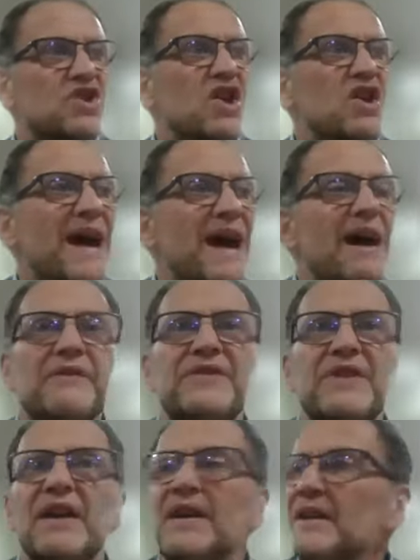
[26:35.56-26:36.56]
two of
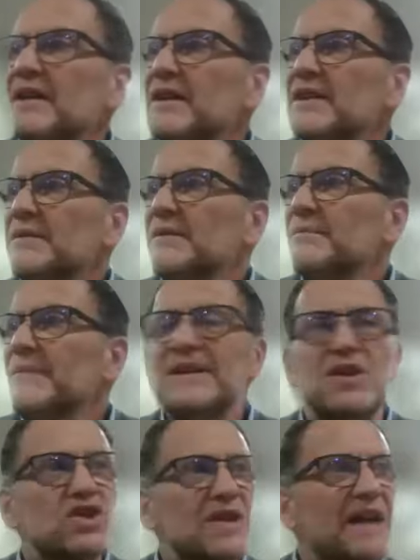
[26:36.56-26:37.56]
the
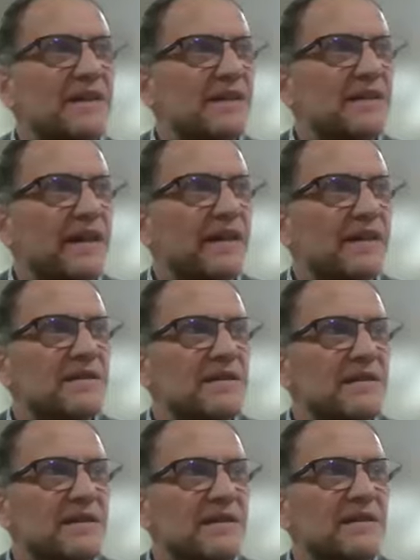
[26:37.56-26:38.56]
Manishtana
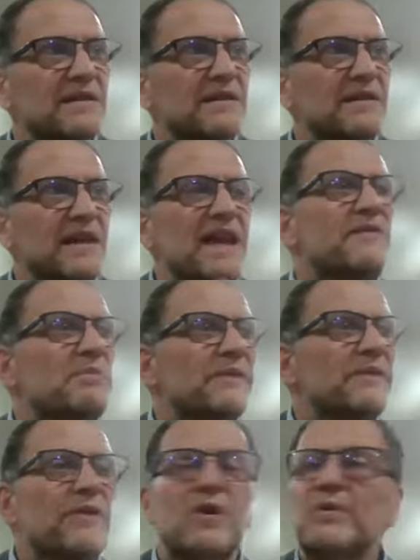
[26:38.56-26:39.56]
things even
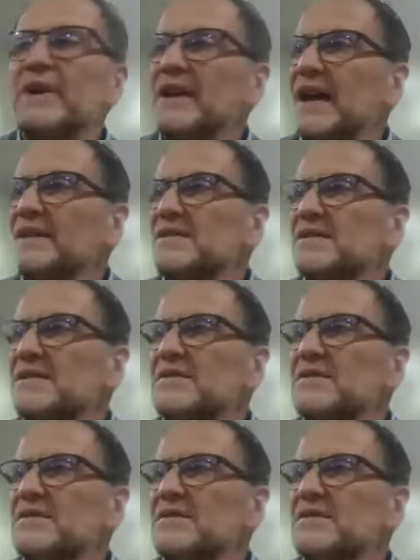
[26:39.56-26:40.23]
before we get